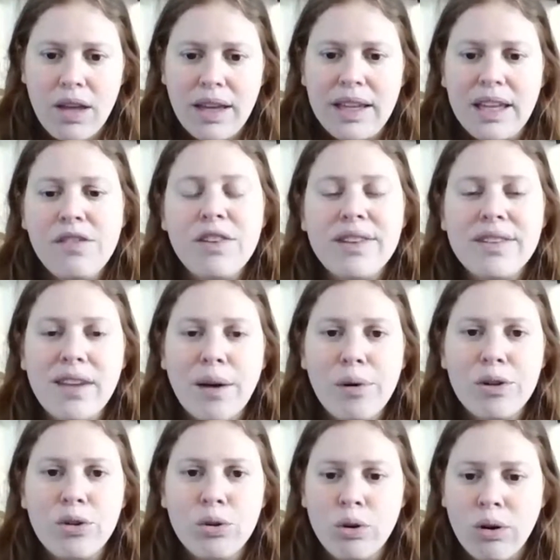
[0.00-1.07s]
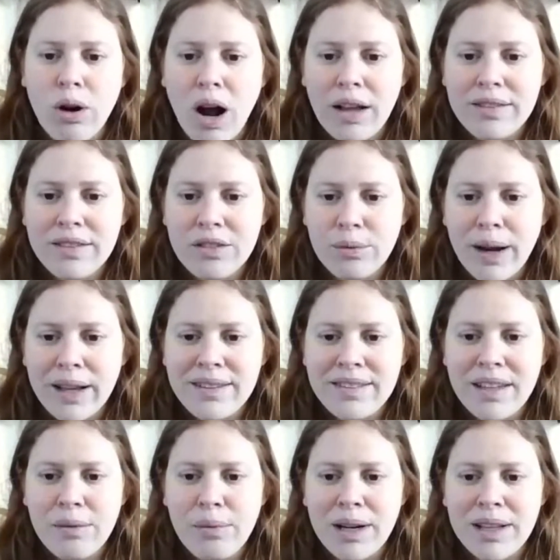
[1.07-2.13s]
Even someone who crossed the Red
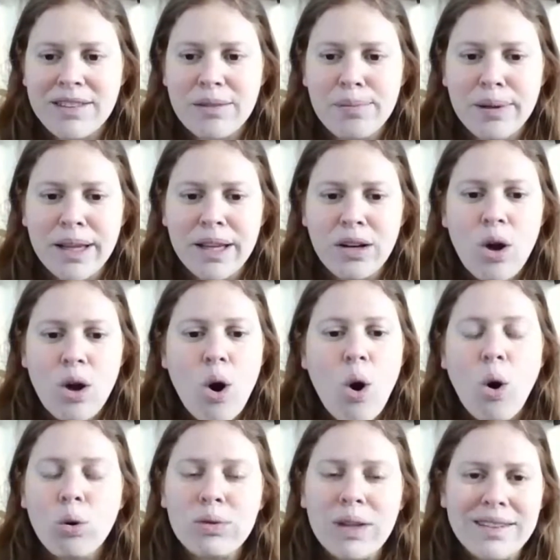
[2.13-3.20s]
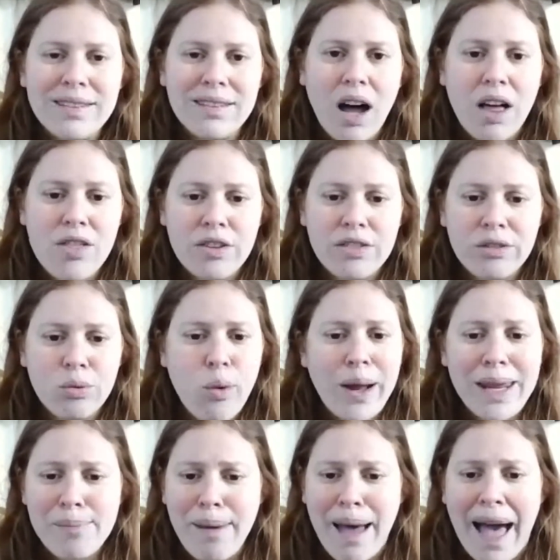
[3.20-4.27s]
Sea when it split only saw the
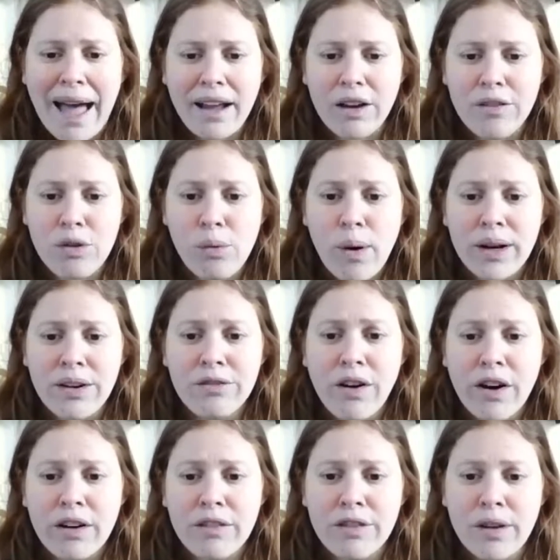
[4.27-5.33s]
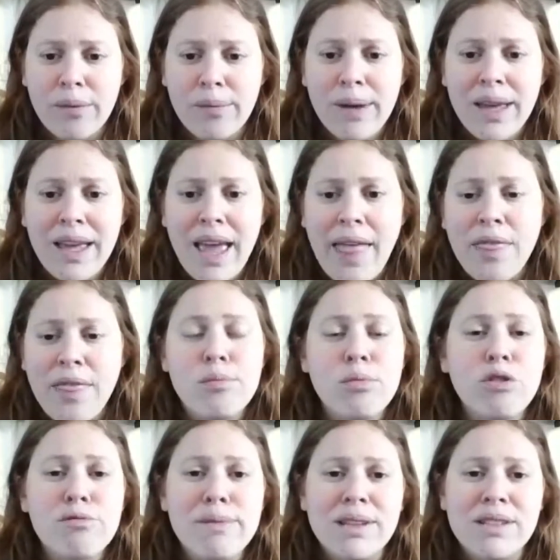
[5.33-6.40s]
sweaty back of the one in front of him and the
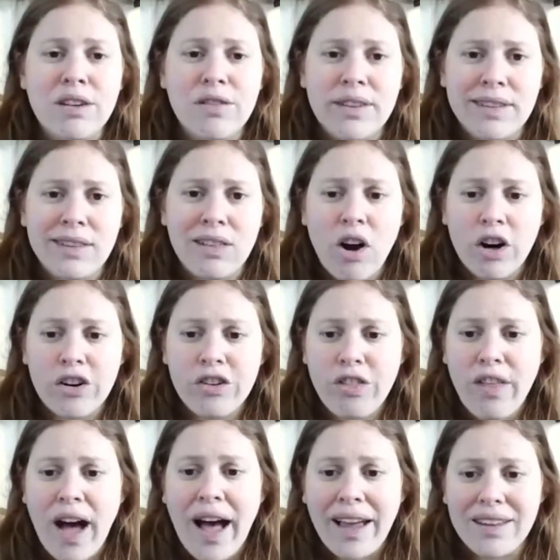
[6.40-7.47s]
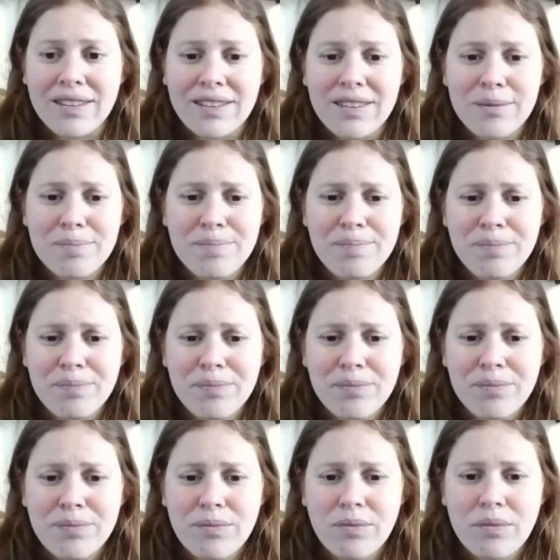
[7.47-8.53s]
movement of his large thighs.
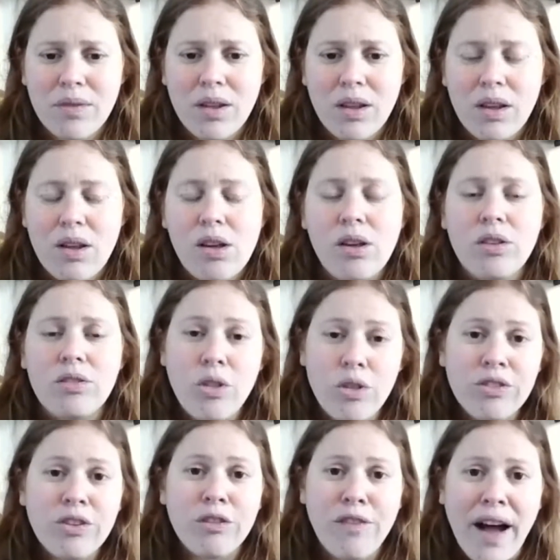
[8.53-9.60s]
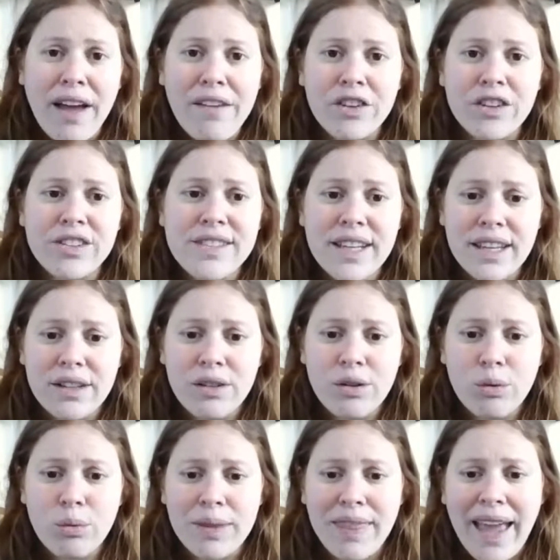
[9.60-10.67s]
So the survivors did
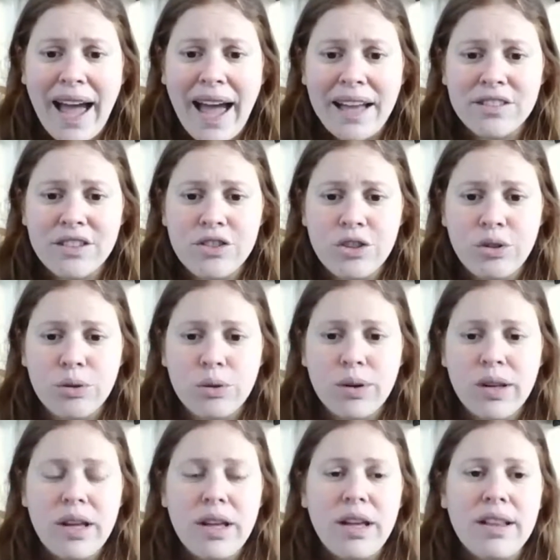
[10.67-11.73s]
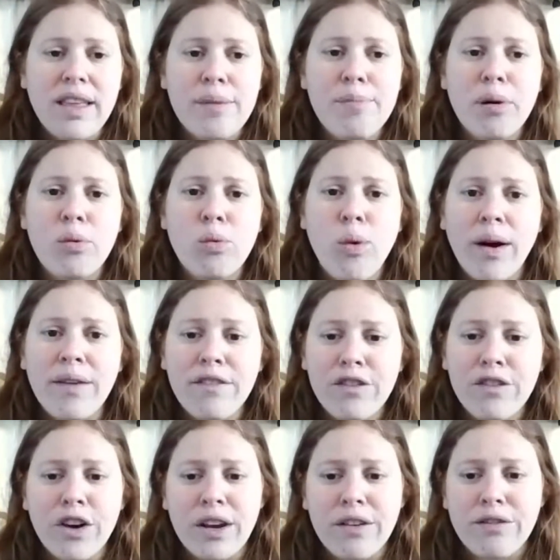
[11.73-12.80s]
what they had to do. They put one
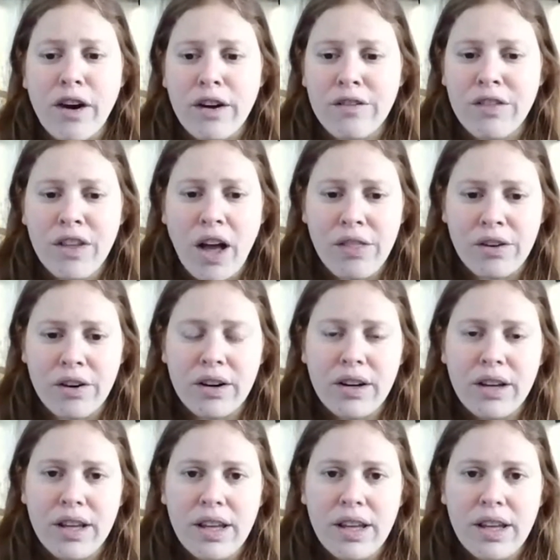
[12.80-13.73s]
foot in front of the other,